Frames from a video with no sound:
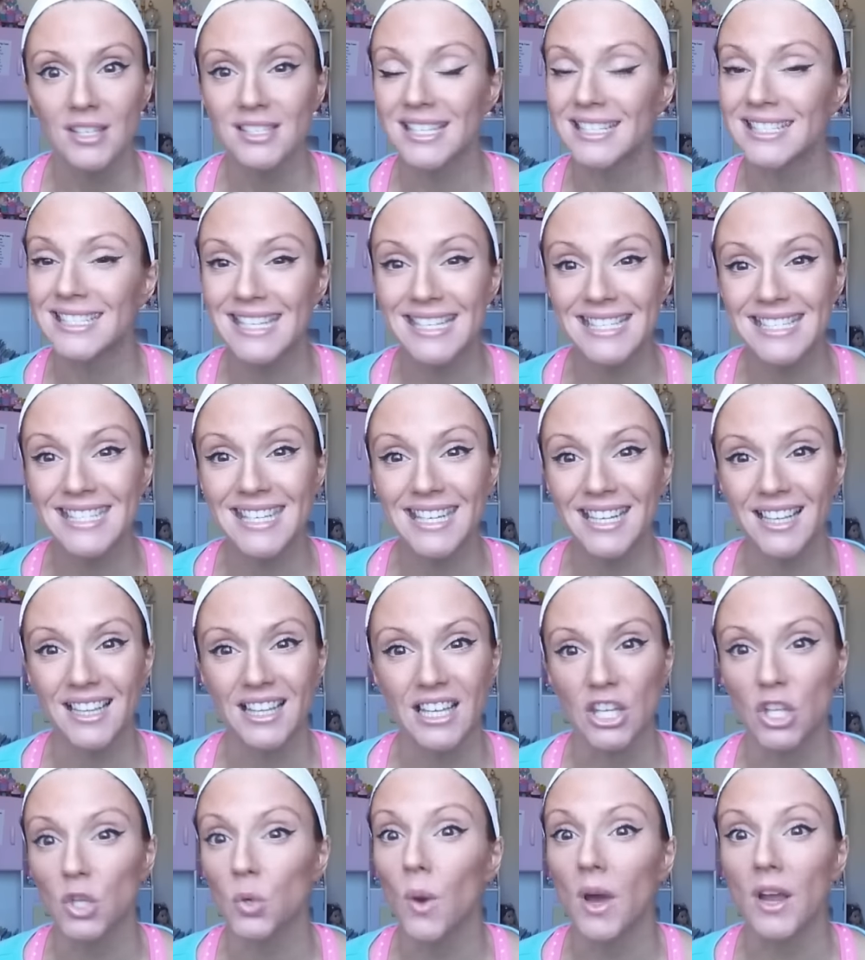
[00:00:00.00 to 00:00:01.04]

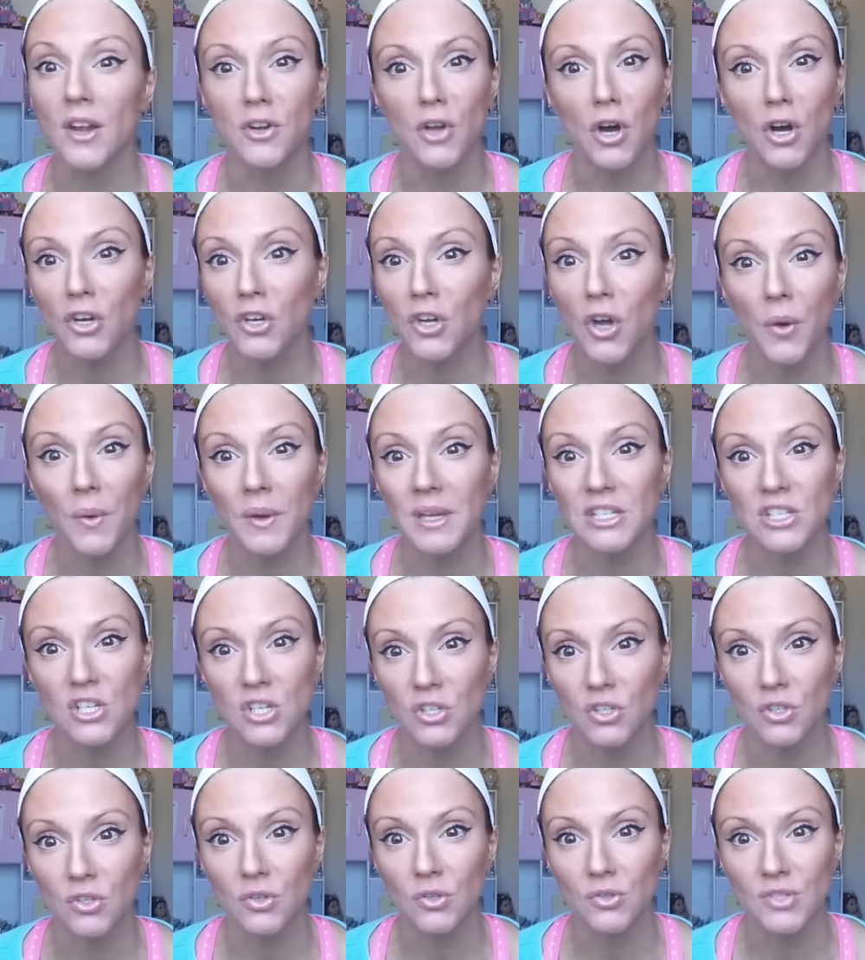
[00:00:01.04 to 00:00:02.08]
statistically you are not going to
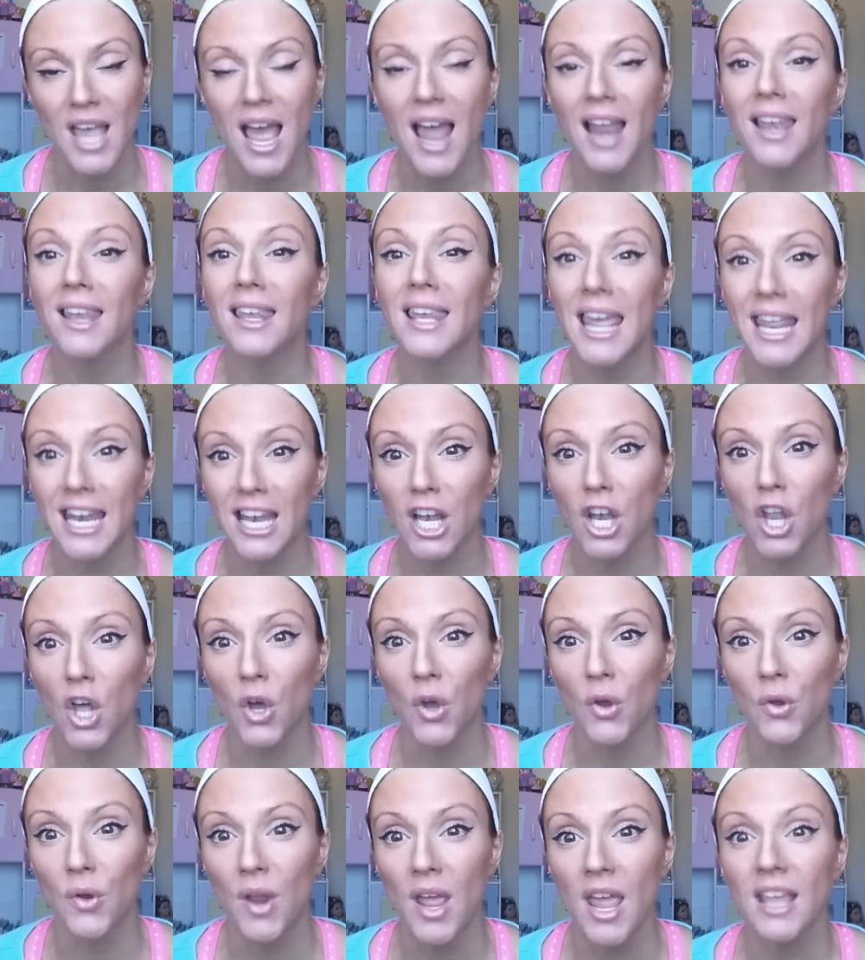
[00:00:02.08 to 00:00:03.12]
use, let
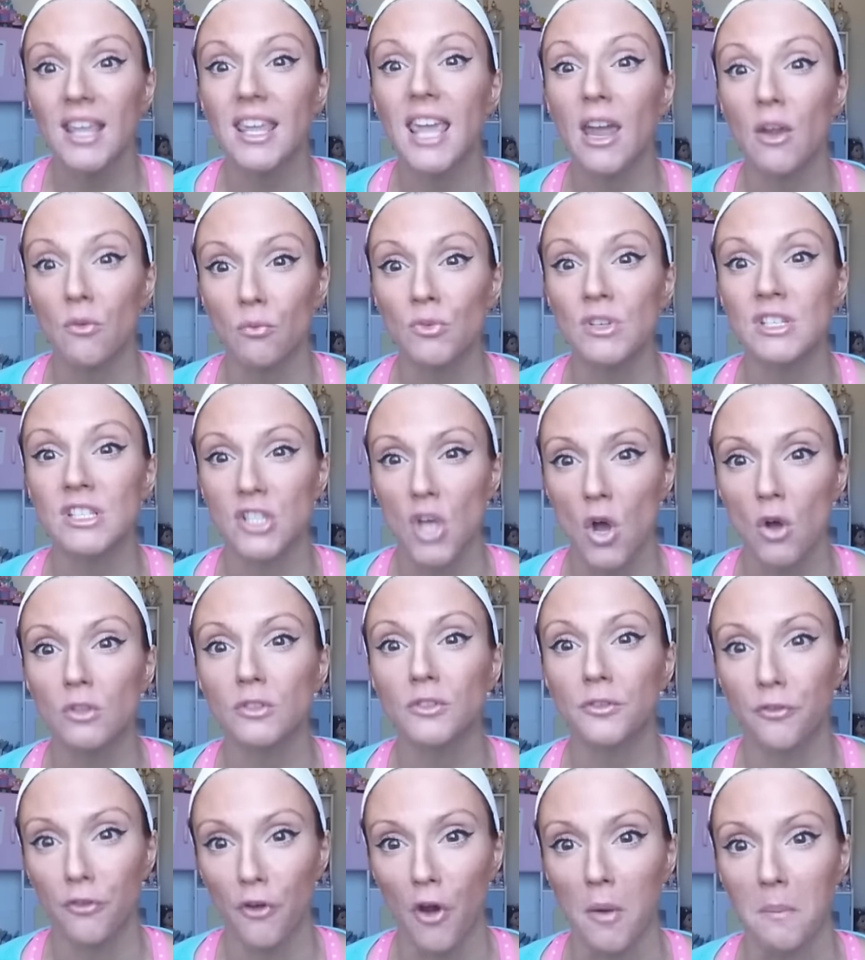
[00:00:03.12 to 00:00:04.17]
alone get
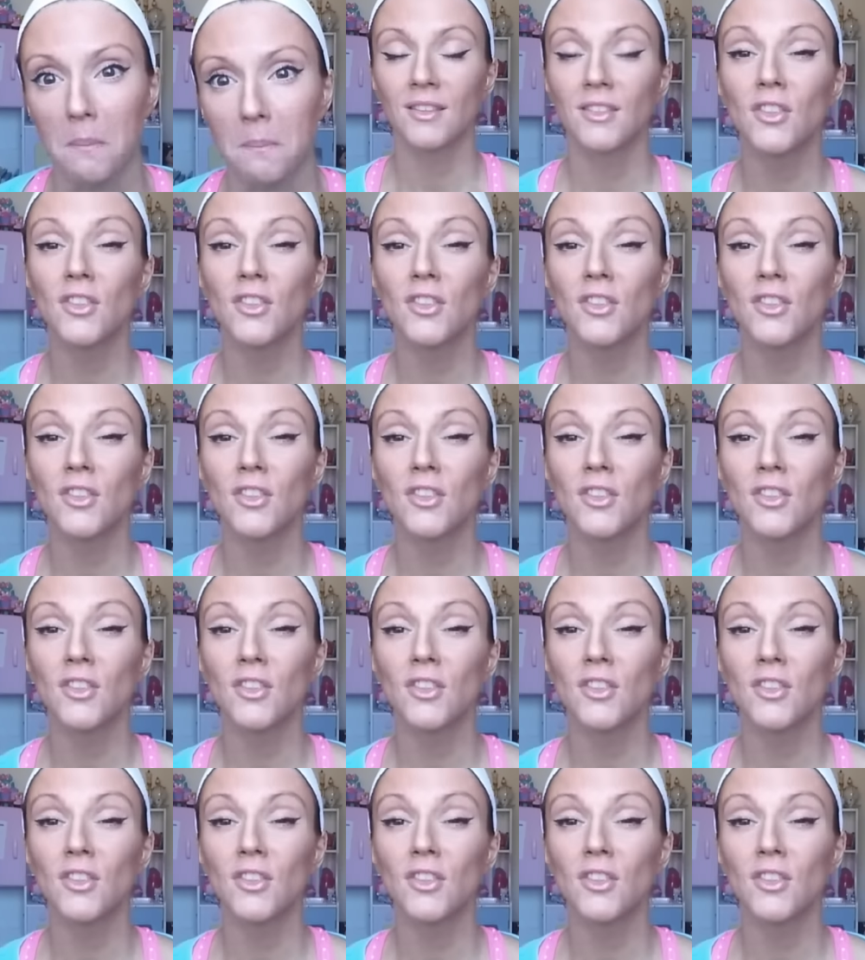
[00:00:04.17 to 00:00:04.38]
results from.